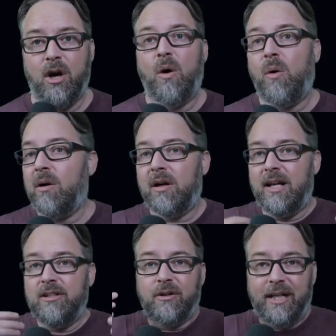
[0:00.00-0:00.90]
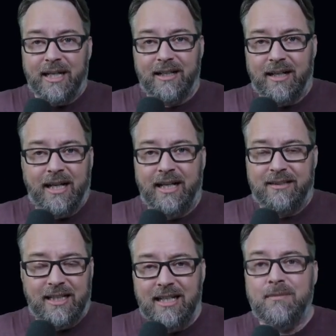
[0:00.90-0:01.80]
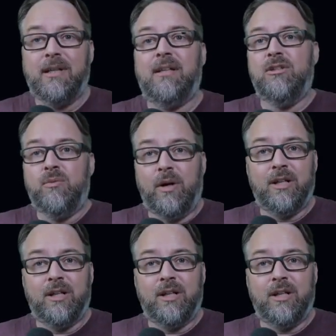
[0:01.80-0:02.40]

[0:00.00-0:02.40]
or you're in a team that you want